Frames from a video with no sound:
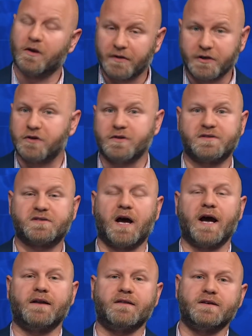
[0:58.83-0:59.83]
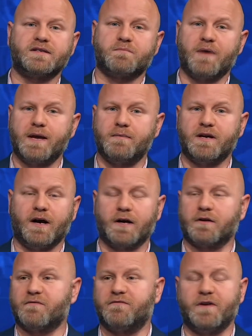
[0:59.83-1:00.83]
On the good side of this, maybe
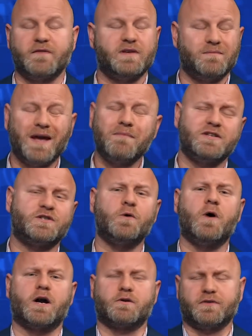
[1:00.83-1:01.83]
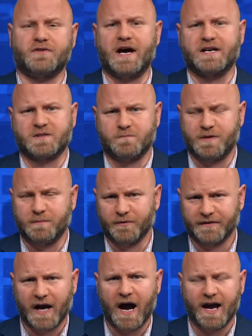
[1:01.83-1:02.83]
150, maybe 200,000 people
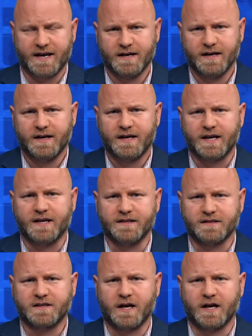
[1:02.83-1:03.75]
die in this